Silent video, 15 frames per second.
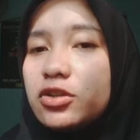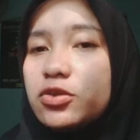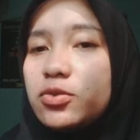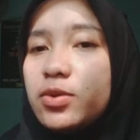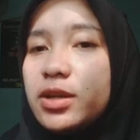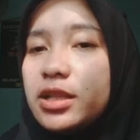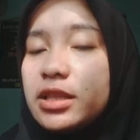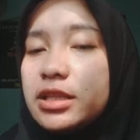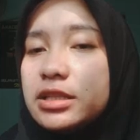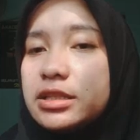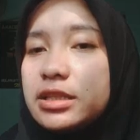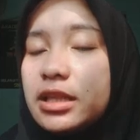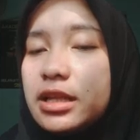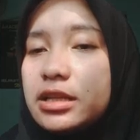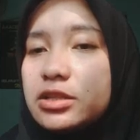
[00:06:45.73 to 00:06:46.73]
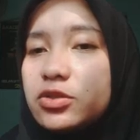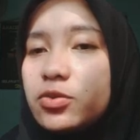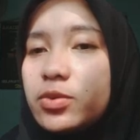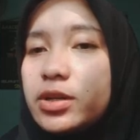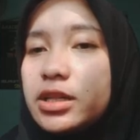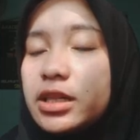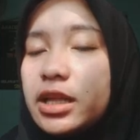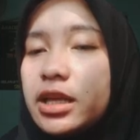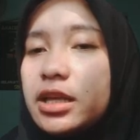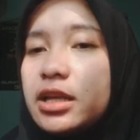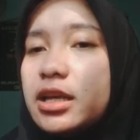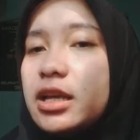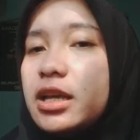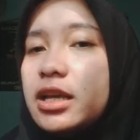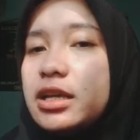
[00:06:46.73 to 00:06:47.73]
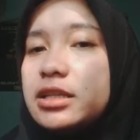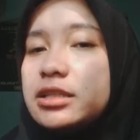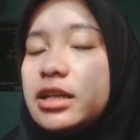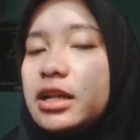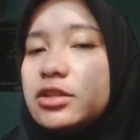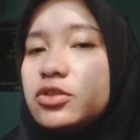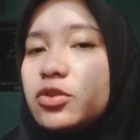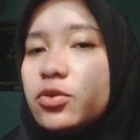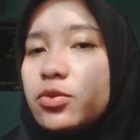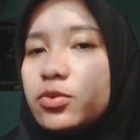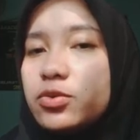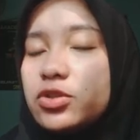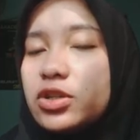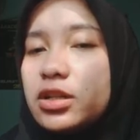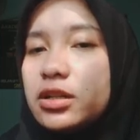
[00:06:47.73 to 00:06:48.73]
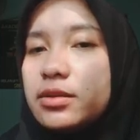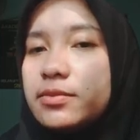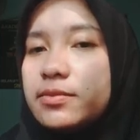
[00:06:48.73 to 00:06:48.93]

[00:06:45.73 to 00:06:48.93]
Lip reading: Doing these things quickly is also crucial,